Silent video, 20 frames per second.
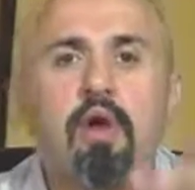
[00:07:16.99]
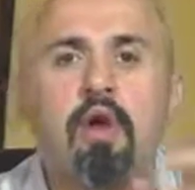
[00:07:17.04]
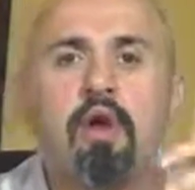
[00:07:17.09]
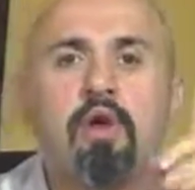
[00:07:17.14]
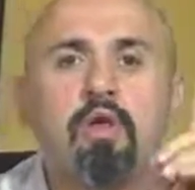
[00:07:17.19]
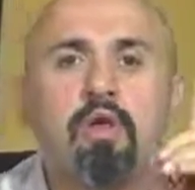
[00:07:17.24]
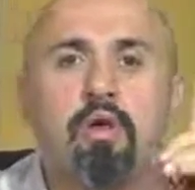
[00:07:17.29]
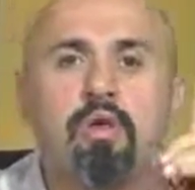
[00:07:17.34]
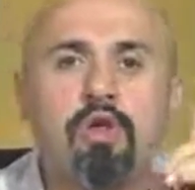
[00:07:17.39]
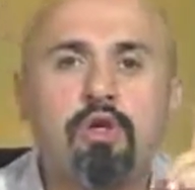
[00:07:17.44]

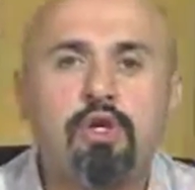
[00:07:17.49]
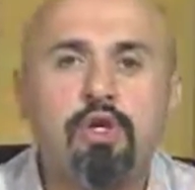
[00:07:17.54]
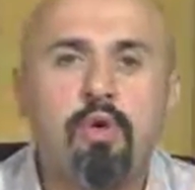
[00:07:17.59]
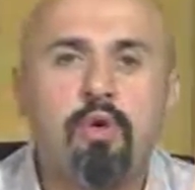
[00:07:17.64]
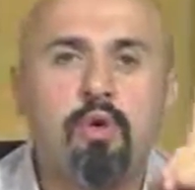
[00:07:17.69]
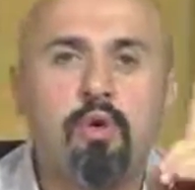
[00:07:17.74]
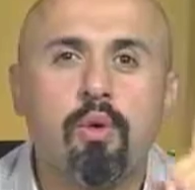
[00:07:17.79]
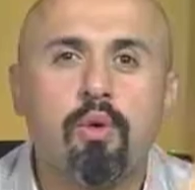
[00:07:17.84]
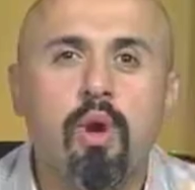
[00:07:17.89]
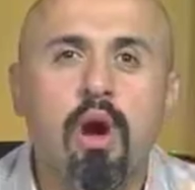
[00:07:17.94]
So the
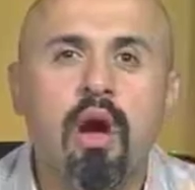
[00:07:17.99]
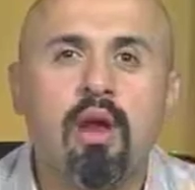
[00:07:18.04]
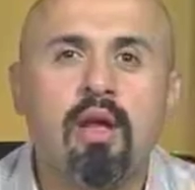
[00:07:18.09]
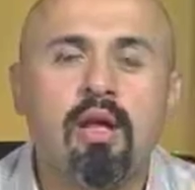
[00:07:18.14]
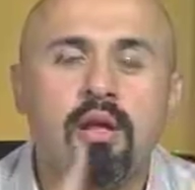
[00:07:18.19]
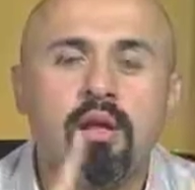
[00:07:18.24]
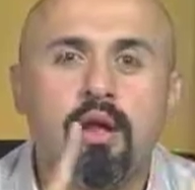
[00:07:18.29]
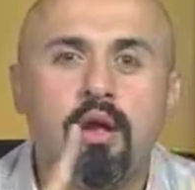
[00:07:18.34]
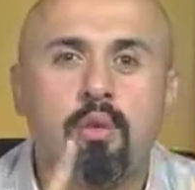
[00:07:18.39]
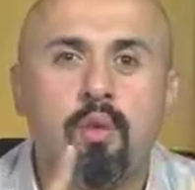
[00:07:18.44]
Jews were wrong
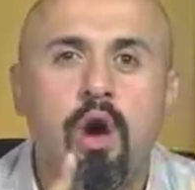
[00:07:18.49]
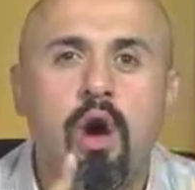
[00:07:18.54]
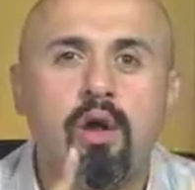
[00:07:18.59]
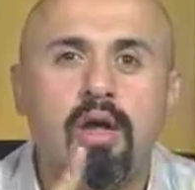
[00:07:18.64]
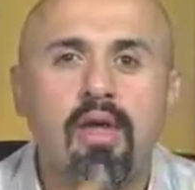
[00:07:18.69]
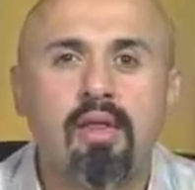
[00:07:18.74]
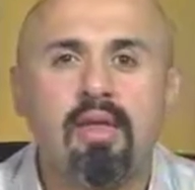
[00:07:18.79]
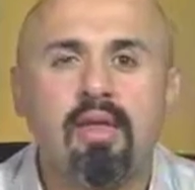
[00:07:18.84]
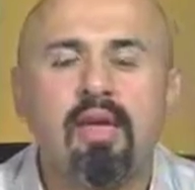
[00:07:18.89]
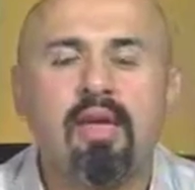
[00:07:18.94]
in, wrong
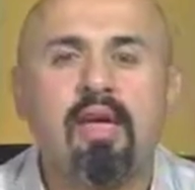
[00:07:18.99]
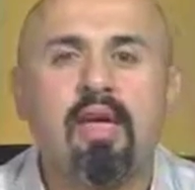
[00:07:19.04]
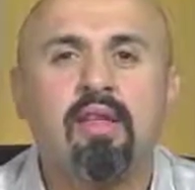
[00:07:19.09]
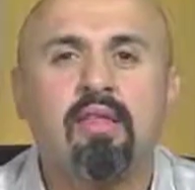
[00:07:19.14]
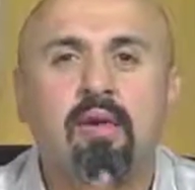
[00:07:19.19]
in thinking